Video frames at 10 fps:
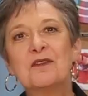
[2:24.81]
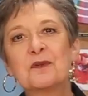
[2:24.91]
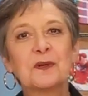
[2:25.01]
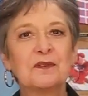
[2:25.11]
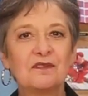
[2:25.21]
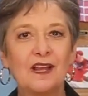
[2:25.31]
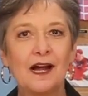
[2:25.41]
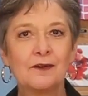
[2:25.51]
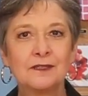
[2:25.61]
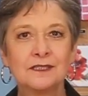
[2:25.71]
For the
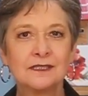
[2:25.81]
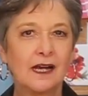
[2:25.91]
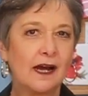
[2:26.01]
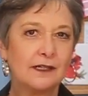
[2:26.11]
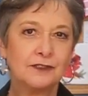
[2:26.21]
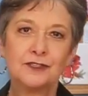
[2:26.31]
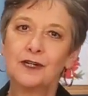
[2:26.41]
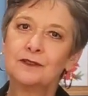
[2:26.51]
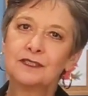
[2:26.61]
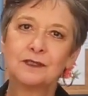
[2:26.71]
flowers, I
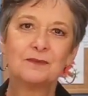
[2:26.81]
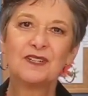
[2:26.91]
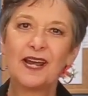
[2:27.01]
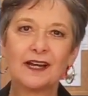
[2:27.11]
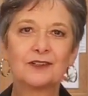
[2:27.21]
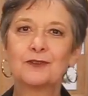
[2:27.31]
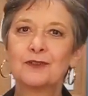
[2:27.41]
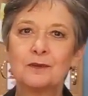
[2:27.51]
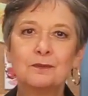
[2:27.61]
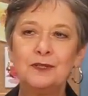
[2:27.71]
chose some
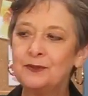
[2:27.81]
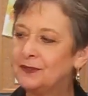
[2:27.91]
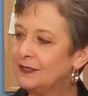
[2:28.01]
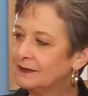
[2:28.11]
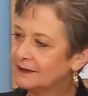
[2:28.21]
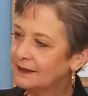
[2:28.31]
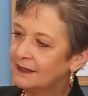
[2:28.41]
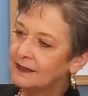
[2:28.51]
textural beauties.